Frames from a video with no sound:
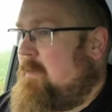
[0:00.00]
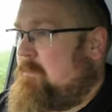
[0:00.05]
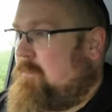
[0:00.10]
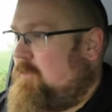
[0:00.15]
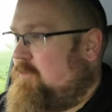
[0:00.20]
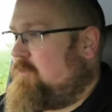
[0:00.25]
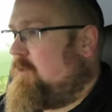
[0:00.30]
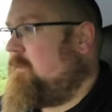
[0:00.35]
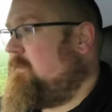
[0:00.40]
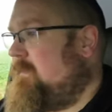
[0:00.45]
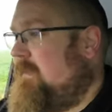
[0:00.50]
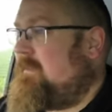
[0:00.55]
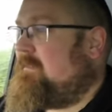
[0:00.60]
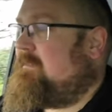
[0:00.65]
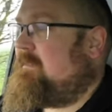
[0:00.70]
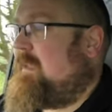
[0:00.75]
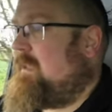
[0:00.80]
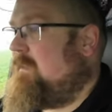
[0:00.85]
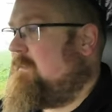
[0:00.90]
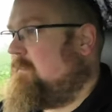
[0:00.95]
producing
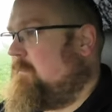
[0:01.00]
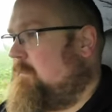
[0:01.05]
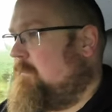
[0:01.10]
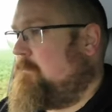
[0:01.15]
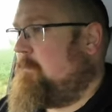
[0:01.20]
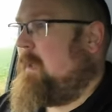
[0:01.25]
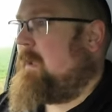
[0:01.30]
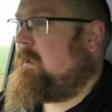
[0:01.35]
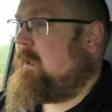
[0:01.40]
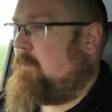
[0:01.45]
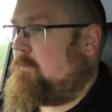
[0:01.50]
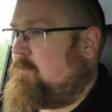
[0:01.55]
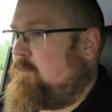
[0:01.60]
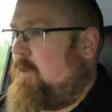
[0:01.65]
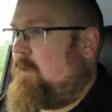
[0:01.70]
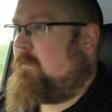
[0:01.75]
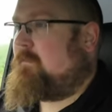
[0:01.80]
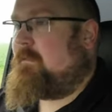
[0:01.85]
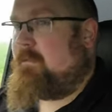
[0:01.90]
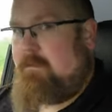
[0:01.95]
diesel pickup
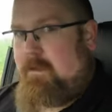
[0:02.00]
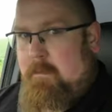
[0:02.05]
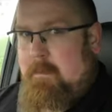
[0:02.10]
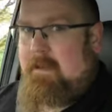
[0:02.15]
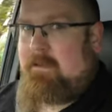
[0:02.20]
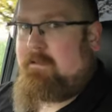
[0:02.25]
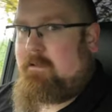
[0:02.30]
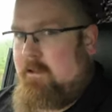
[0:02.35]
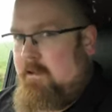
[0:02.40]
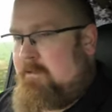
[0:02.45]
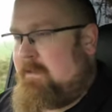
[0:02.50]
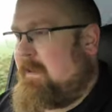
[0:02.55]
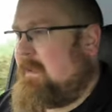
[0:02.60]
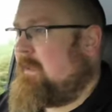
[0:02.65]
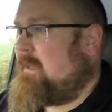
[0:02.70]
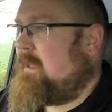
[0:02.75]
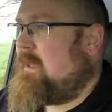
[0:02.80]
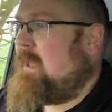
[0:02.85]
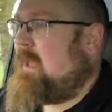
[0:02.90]
trucks, because I'm excluding